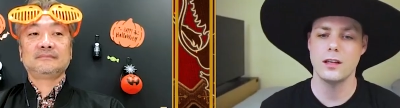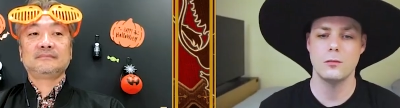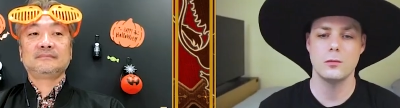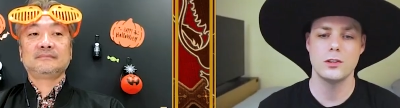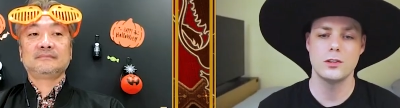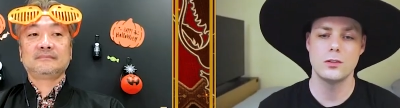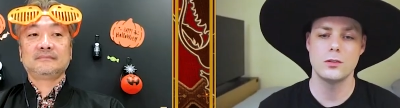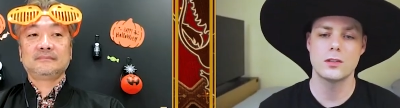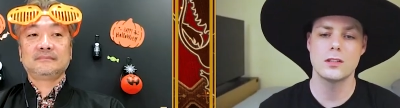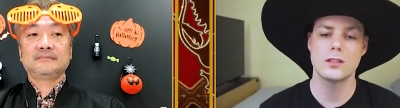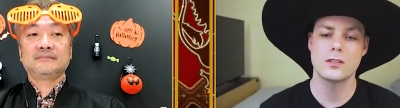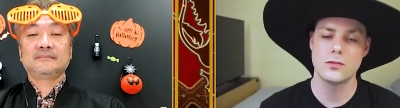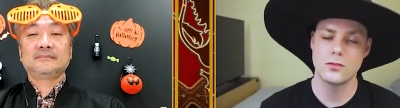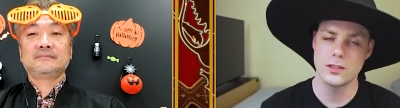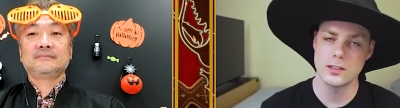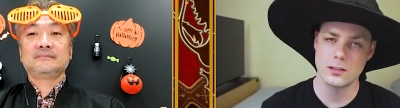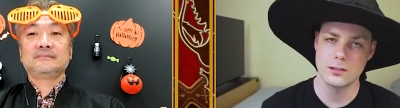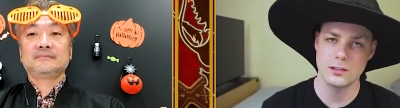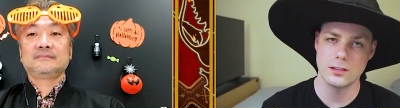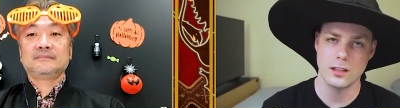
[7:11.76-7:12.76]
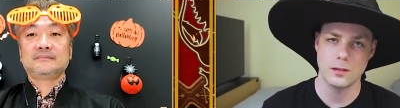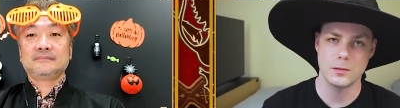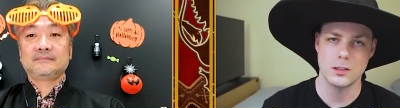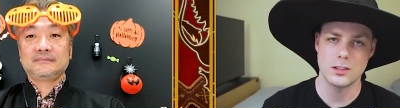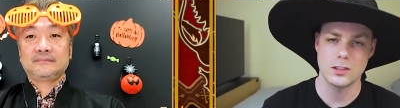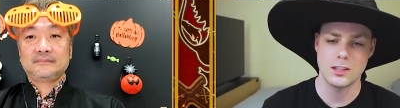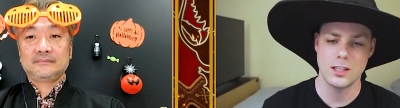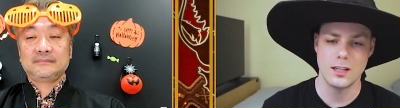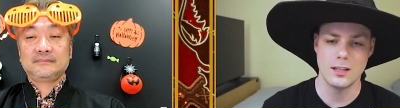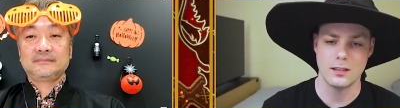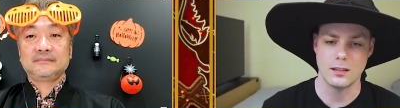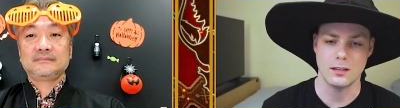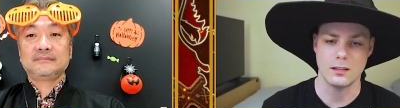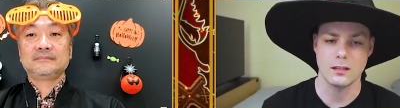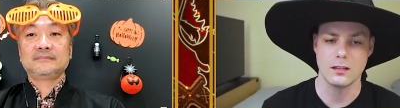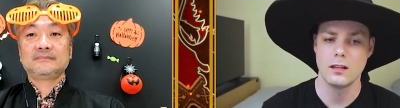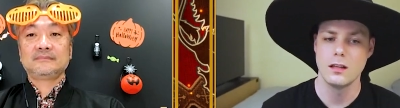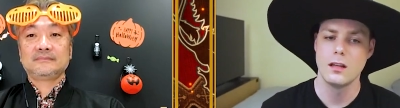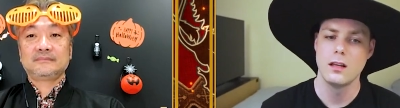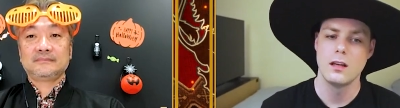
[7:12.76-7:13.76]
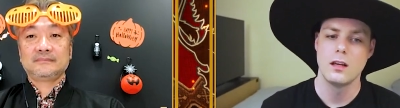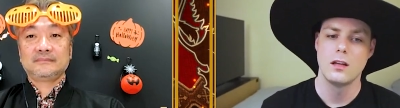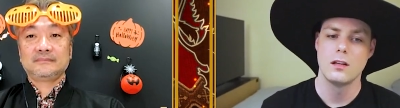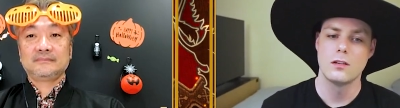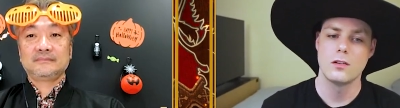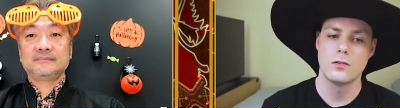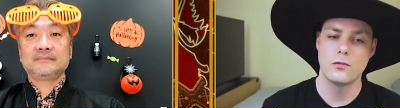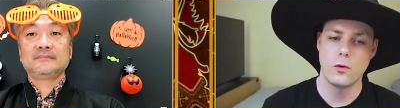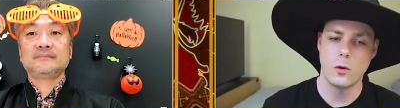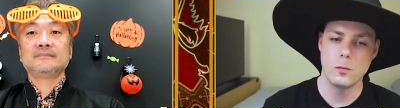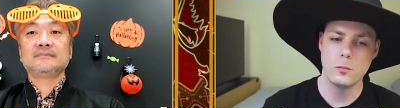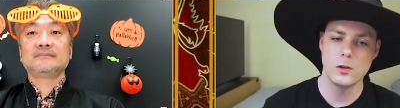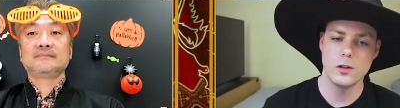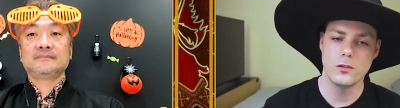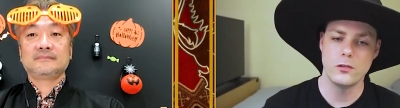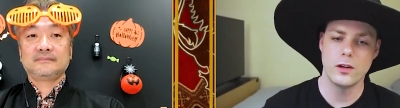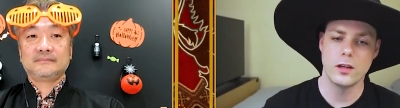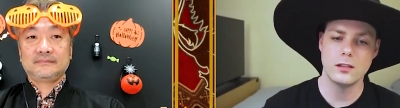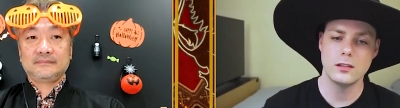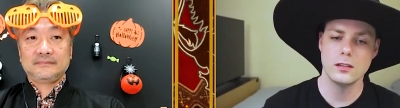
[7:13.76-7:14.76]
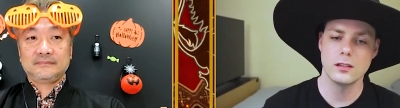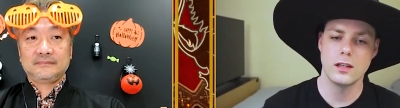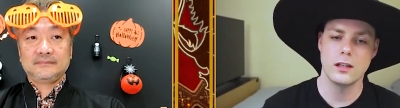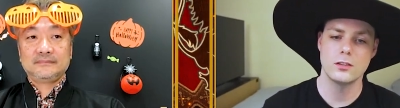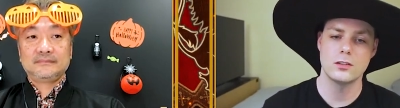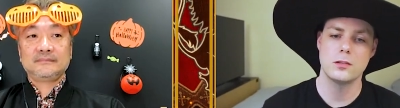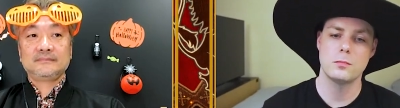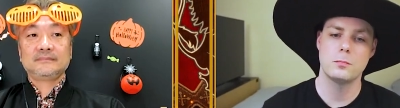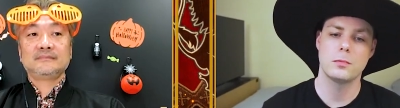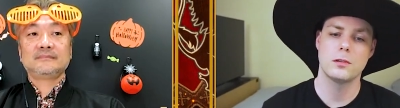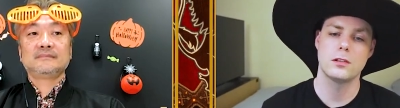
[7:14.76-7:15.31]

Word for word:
Speaker 1: reduces physical damage taken. The former effect allows you pr